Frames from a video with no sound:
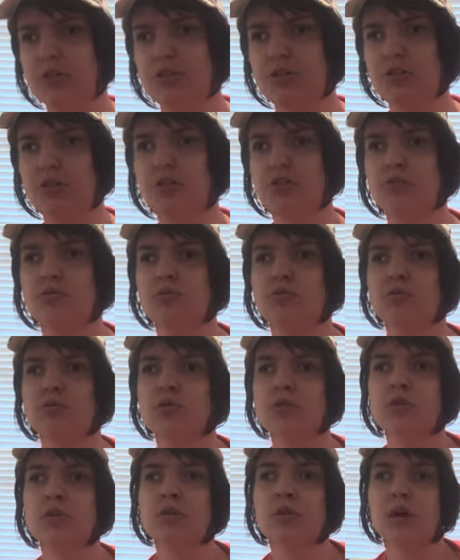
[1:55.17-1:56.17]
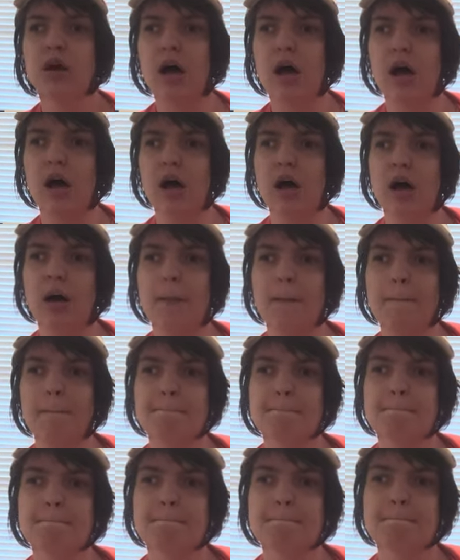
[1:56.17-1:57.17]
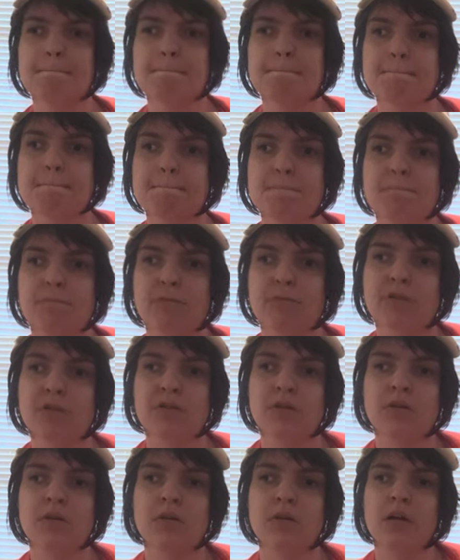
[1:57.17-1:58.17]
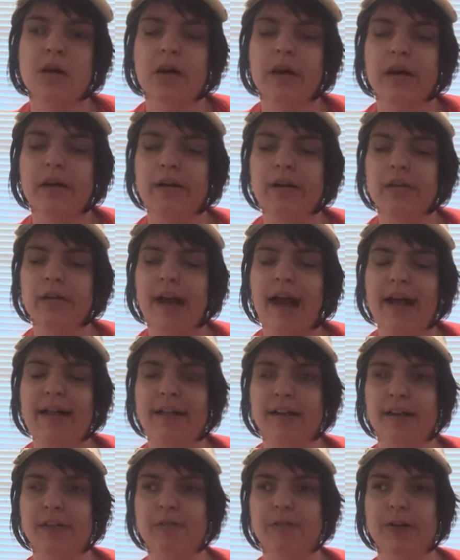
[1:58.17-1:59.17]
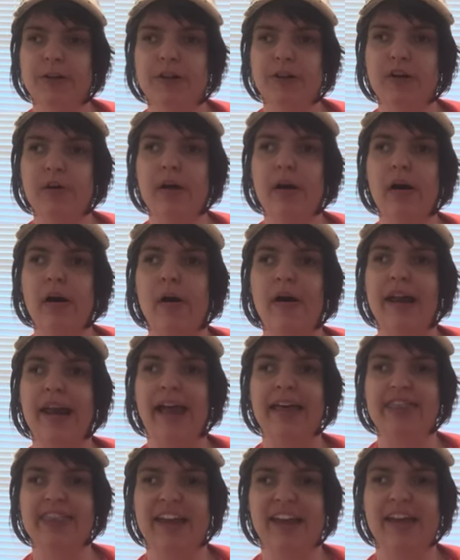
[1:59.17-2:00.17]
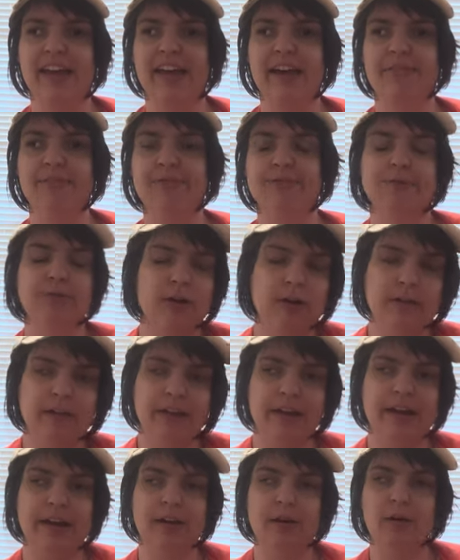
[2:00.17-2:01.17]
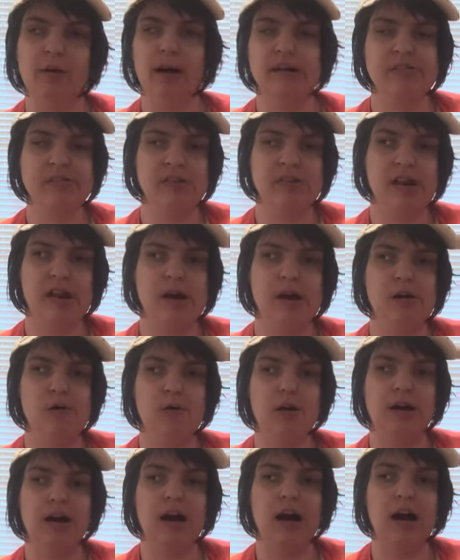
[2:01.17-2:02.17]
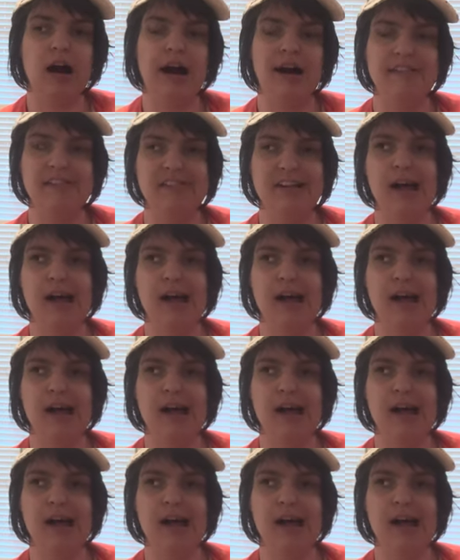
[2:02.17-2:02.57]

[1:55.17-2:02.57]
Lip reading: to Alex Verdugo, and I think if Orlando Arcia or Ozzie